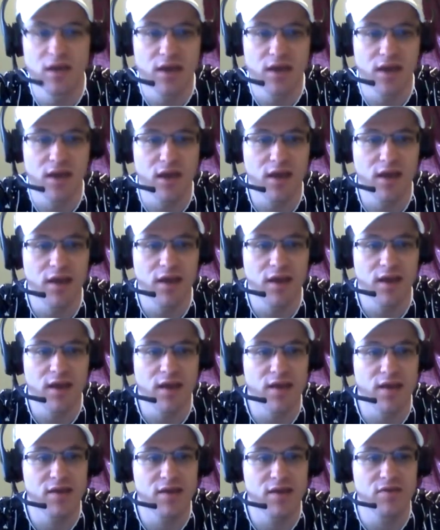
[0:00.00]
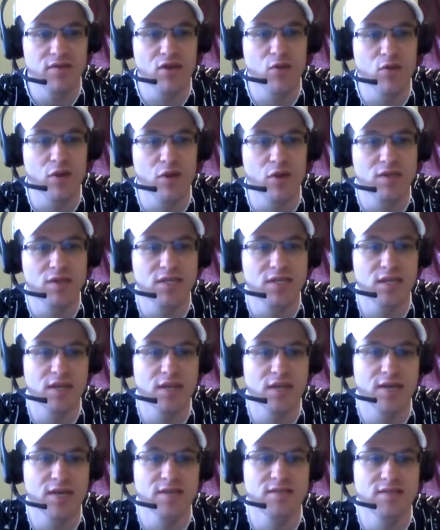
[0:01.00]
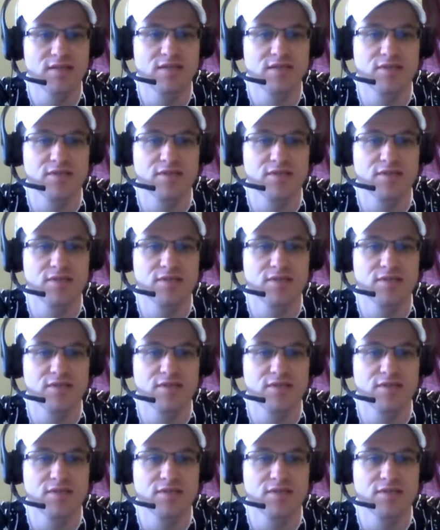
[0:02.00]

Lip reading: And even though he's